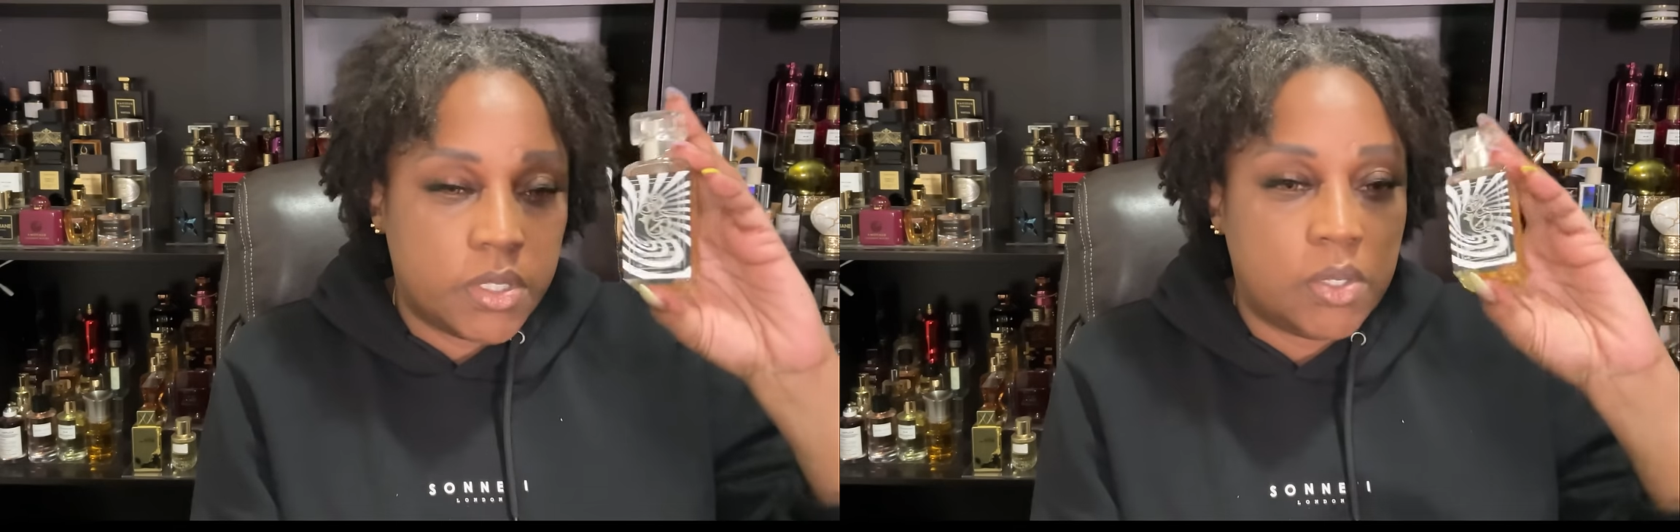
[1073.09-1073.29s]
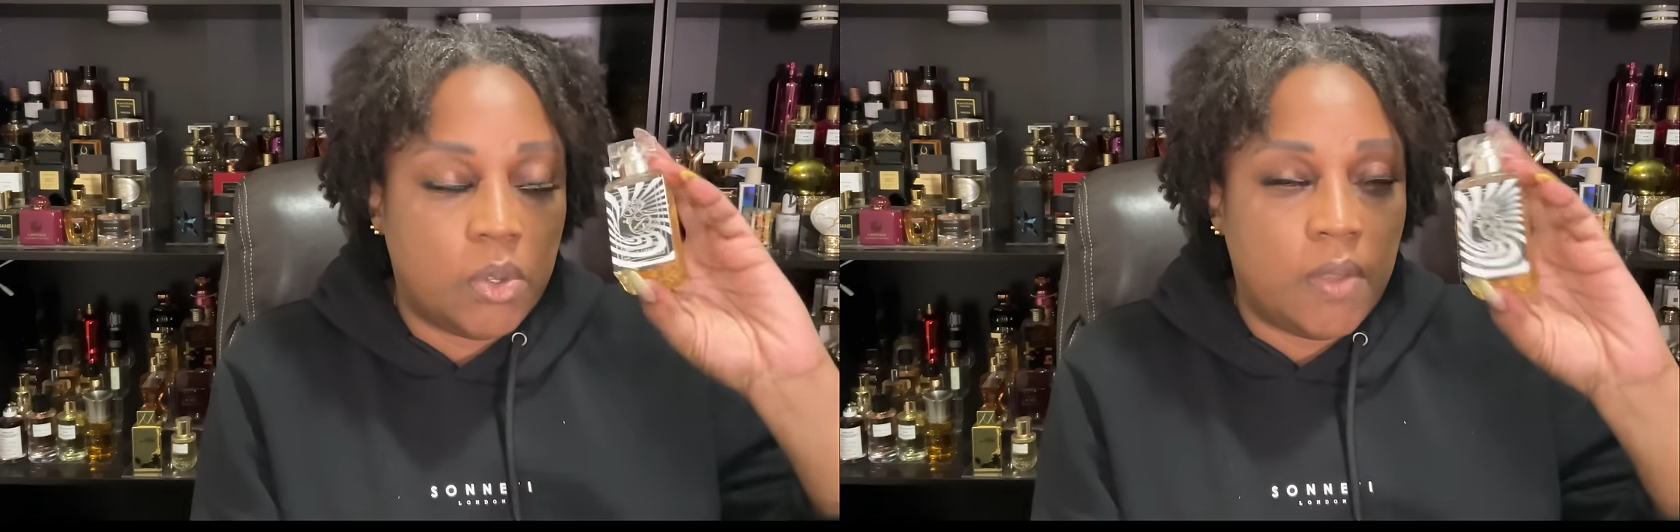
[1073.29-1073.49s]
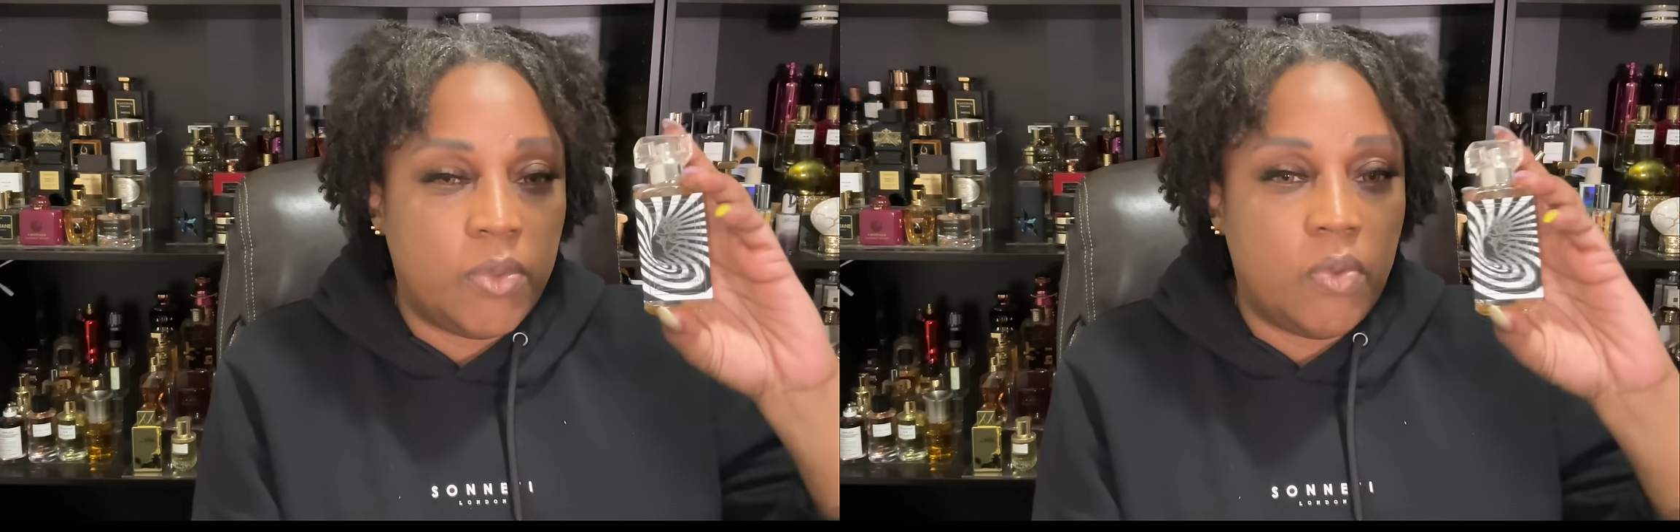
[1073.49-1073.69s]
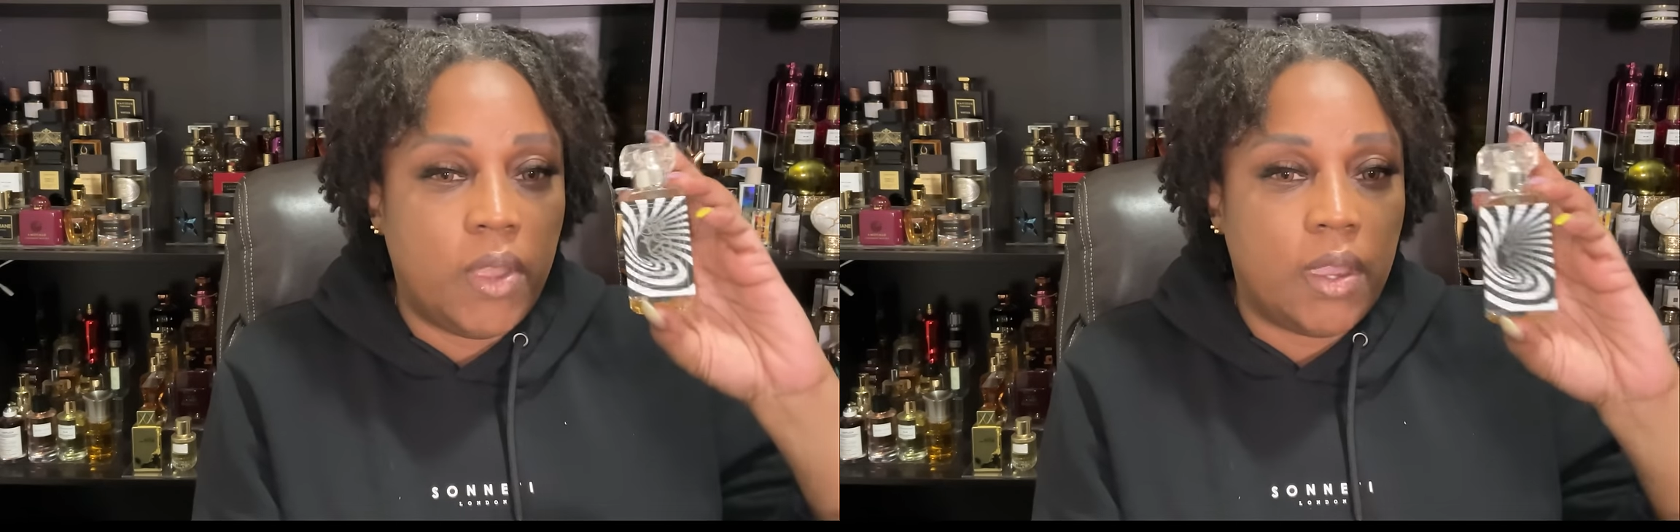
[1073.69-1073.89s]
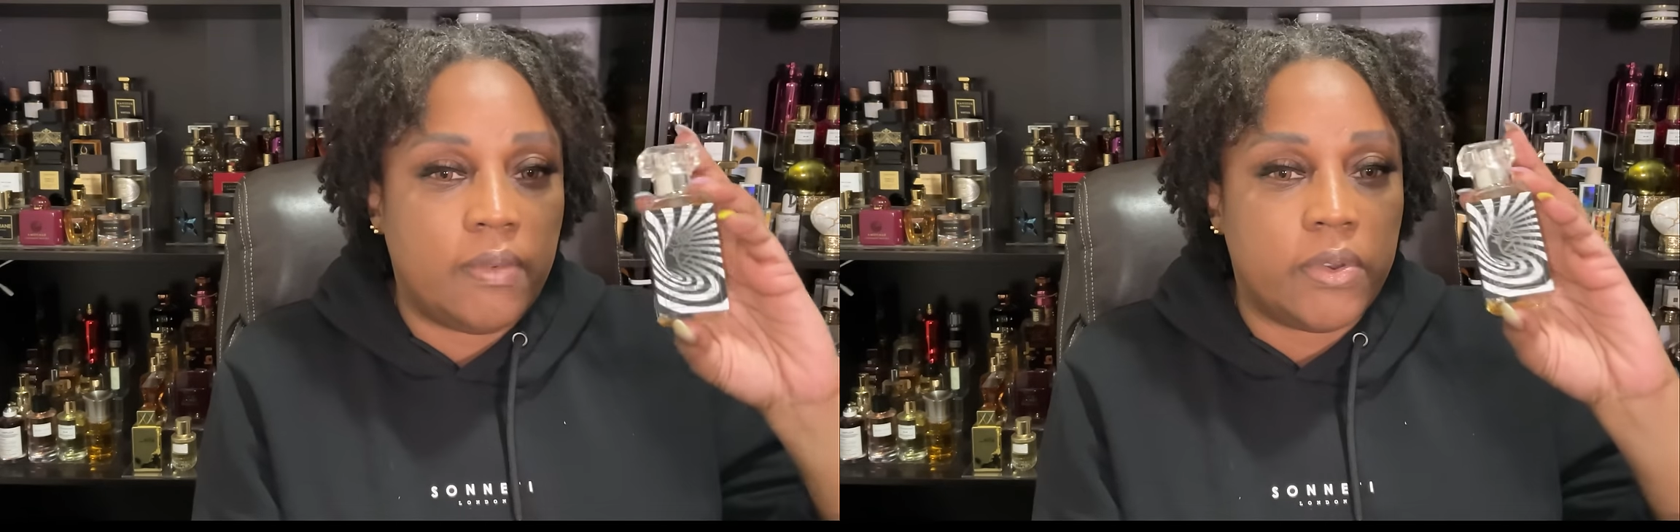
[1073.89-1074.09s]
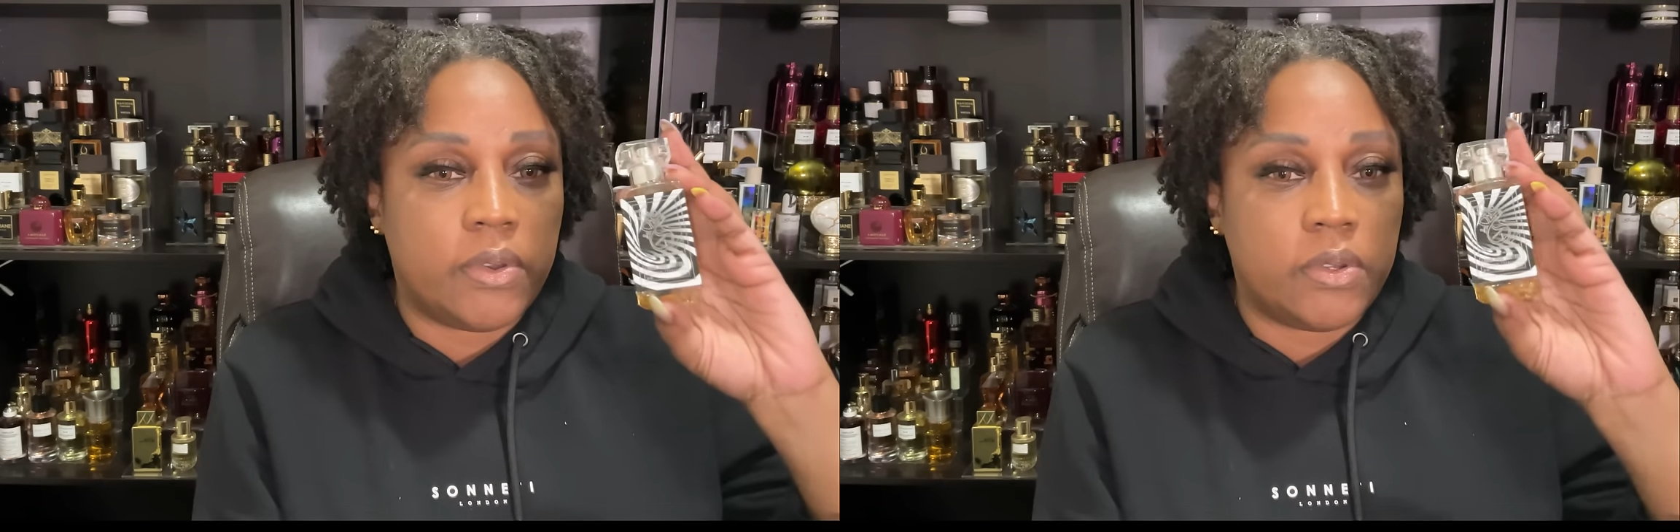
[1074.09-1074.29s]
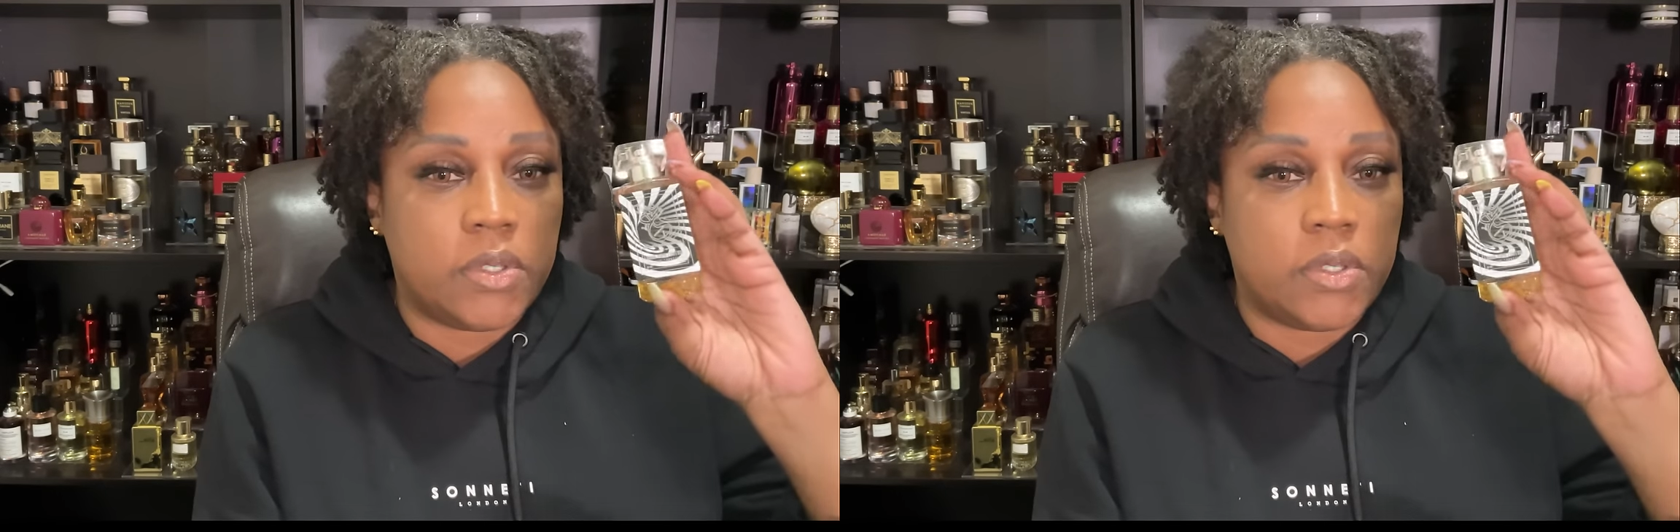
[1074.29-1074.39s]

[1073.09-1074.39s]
So if you've ever